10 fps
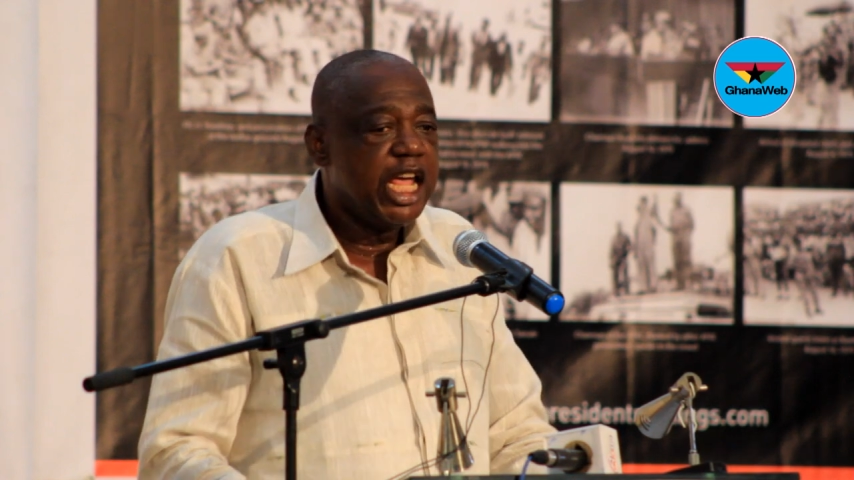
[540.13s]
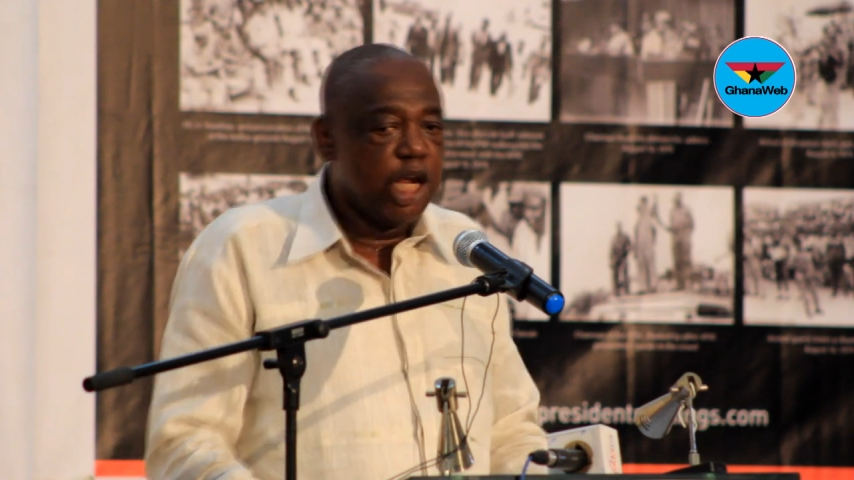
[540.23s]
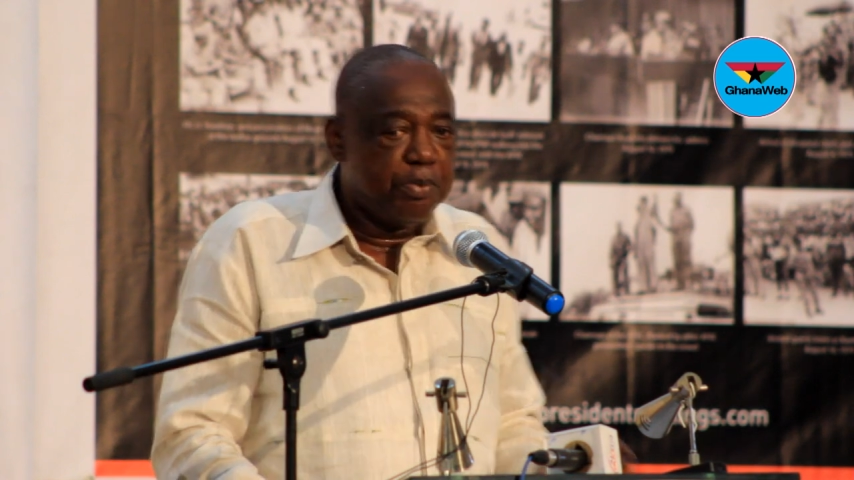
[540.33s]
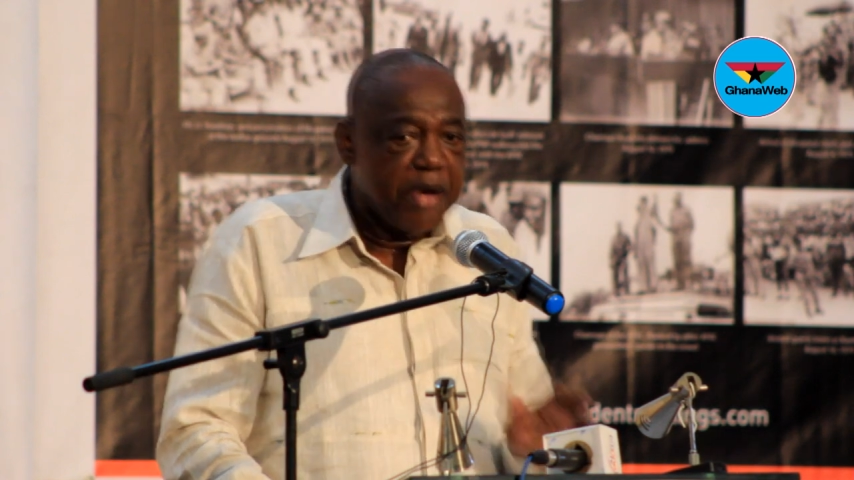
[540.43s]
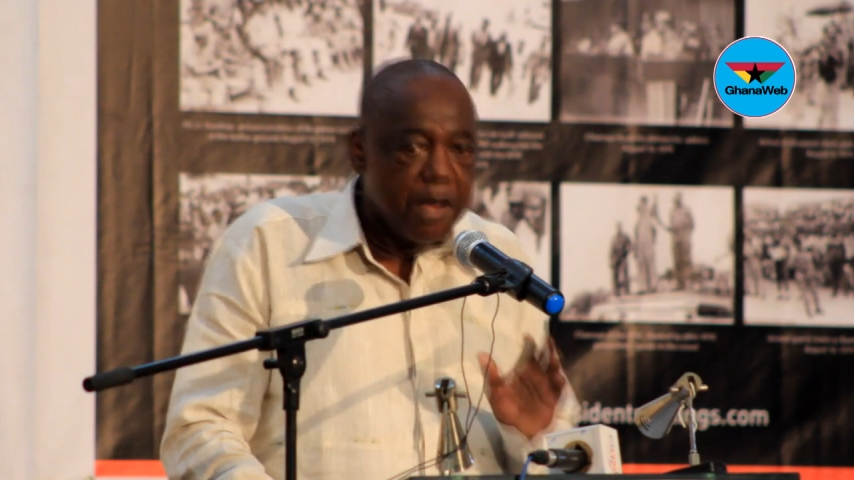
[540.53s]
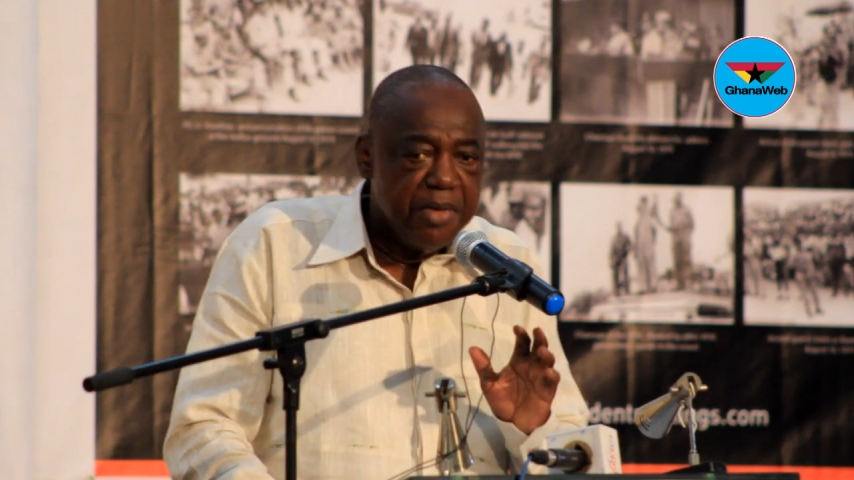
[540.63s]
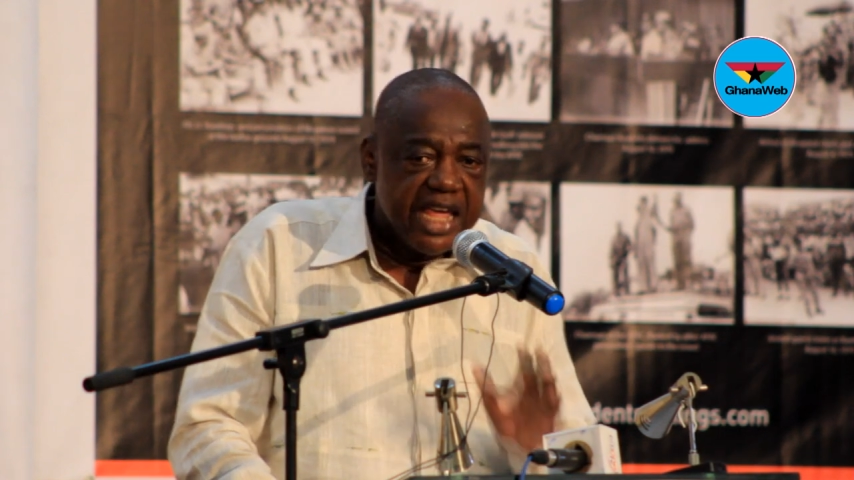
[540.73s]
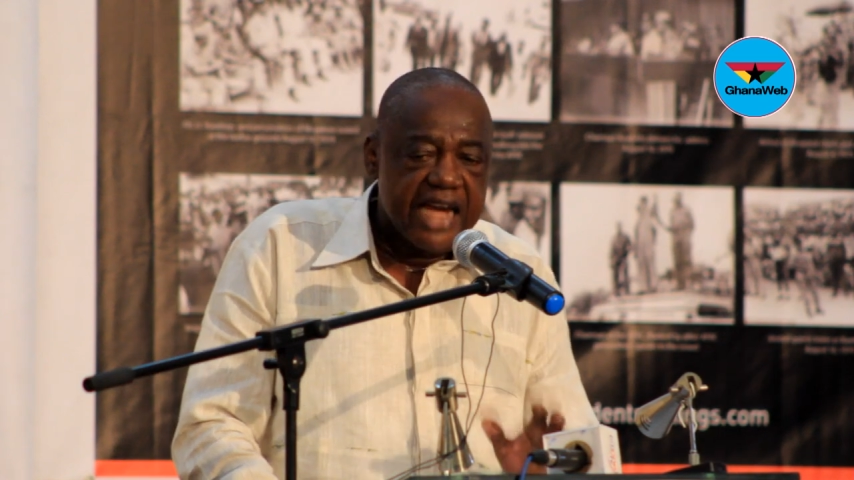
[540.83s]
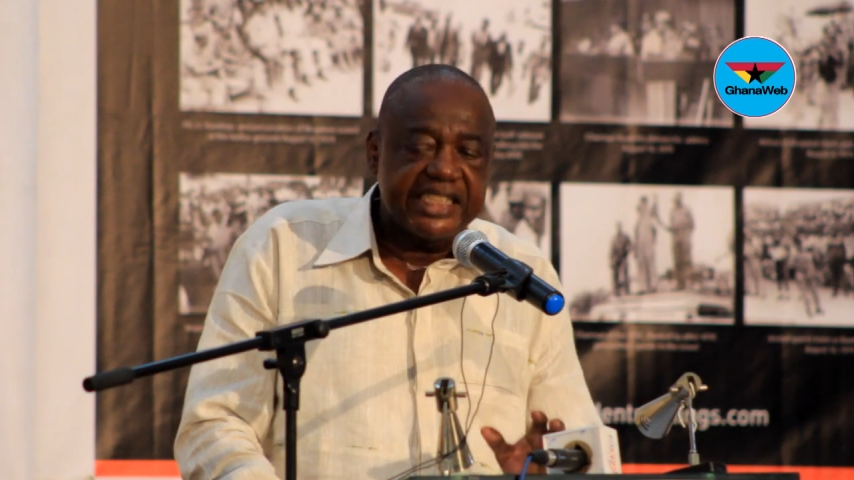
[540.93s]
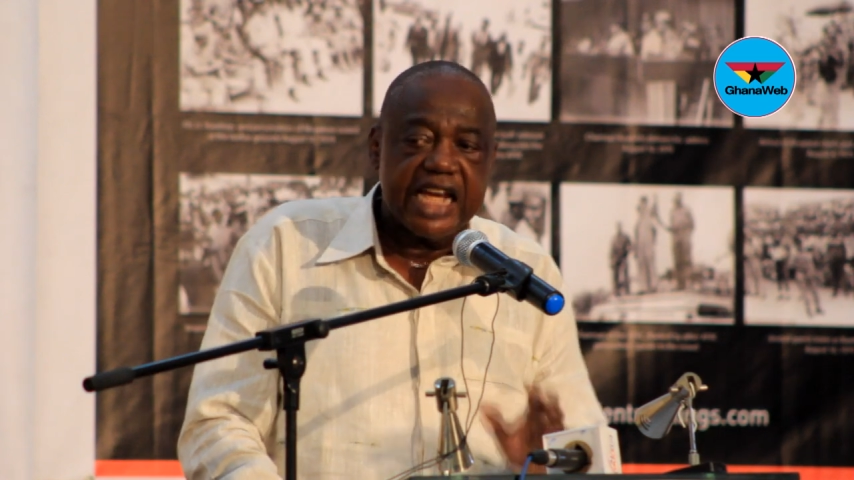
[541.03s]
It
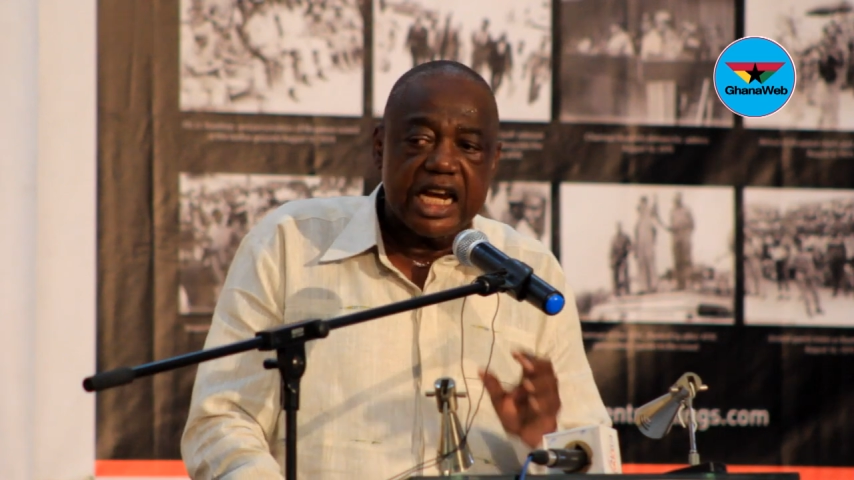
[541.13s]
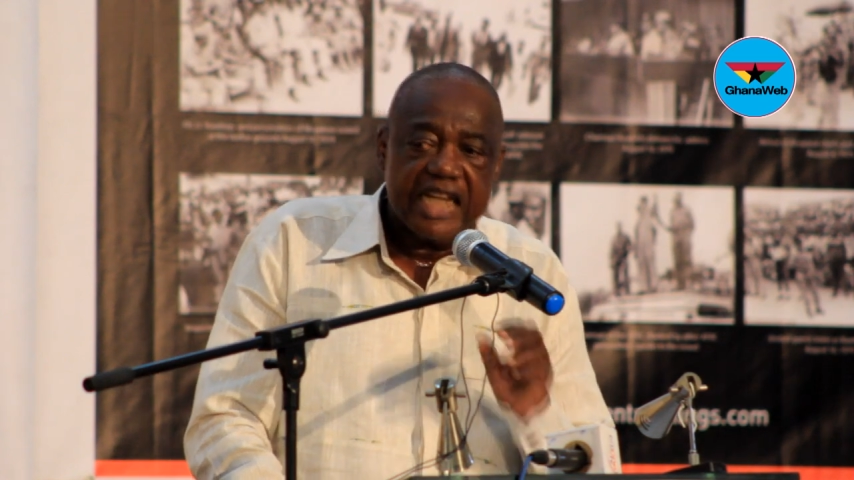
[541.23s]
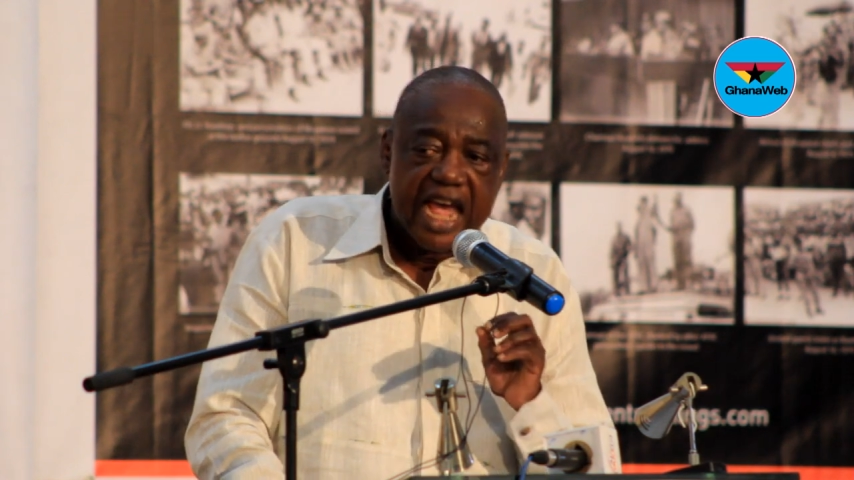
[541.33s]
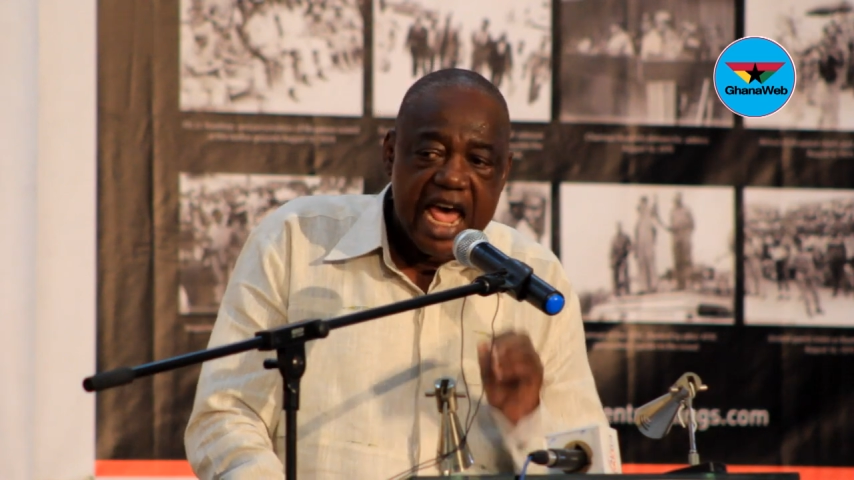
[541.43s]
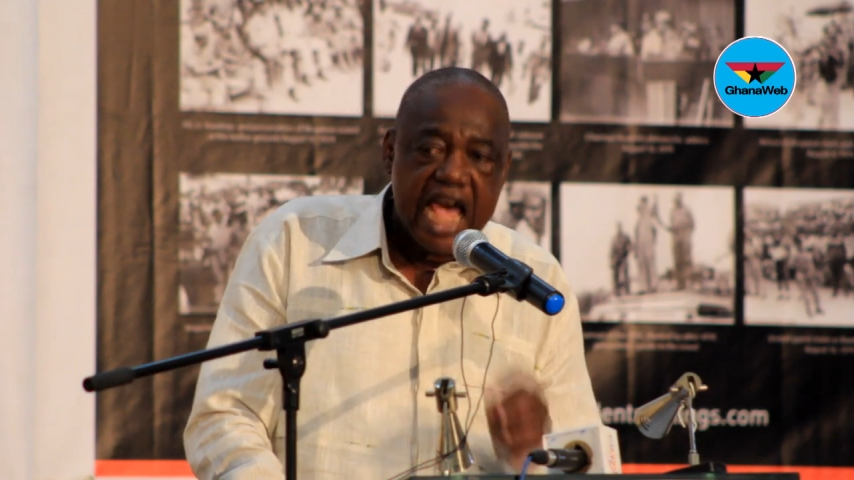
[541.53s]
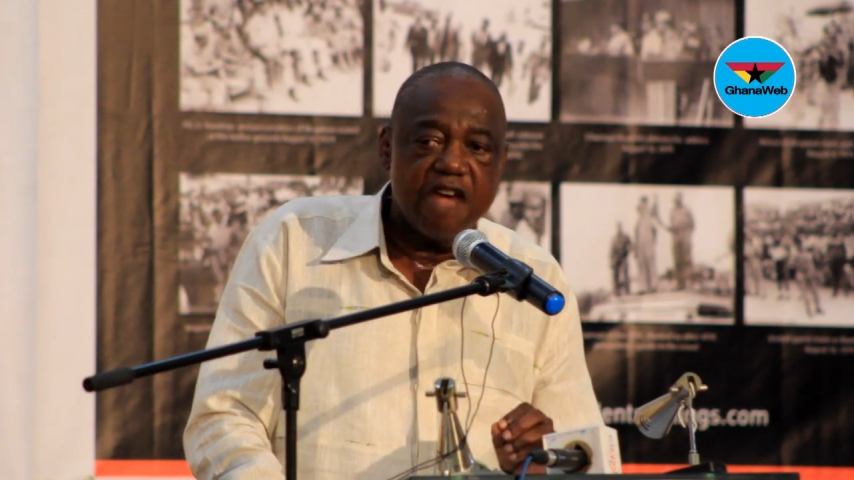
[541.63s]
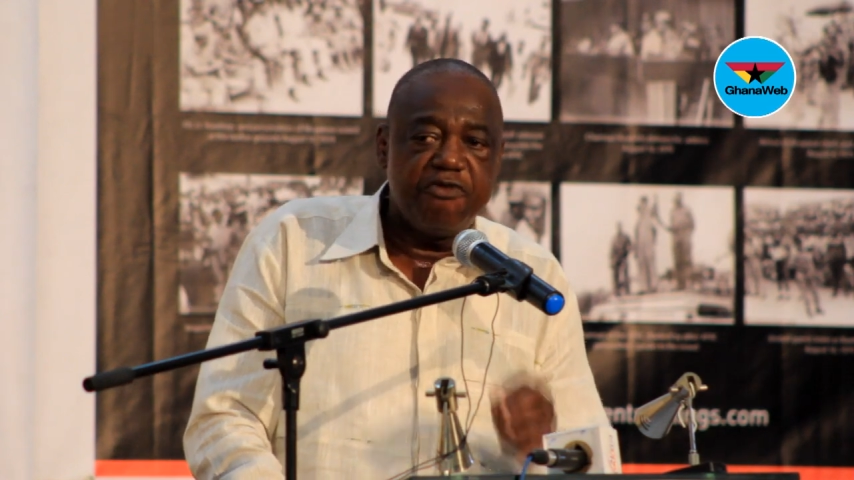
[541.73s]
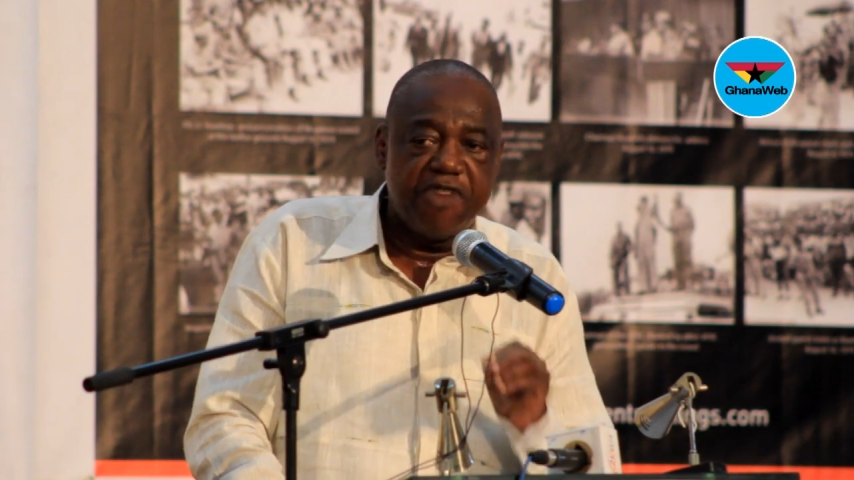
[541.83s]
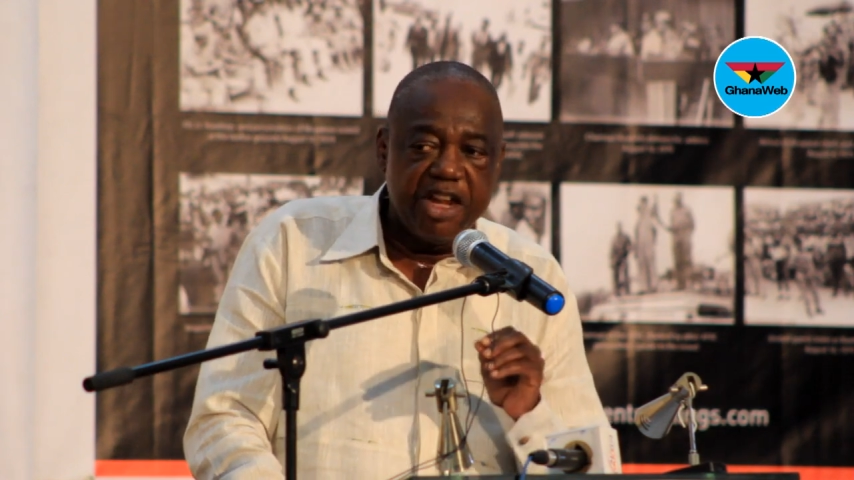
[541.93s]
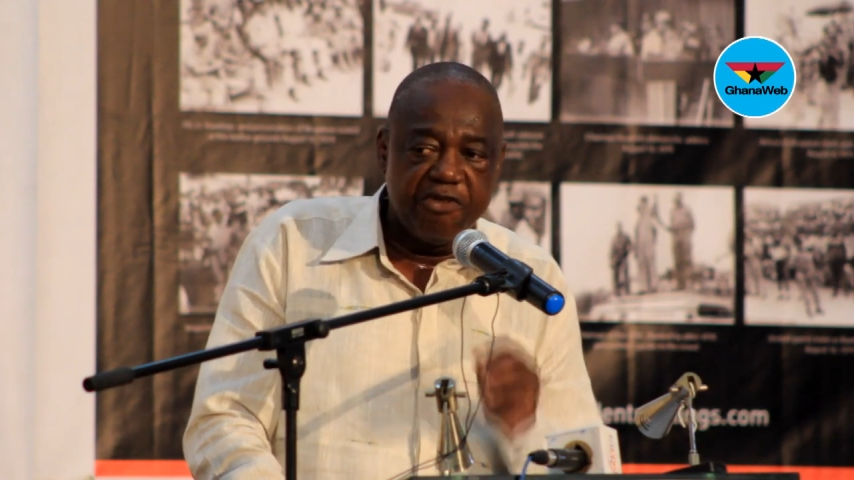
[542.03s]
permeated
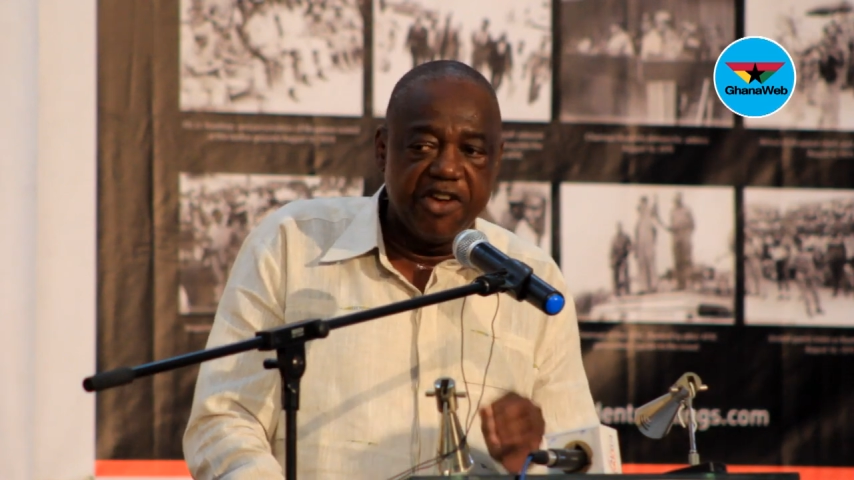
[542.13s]
every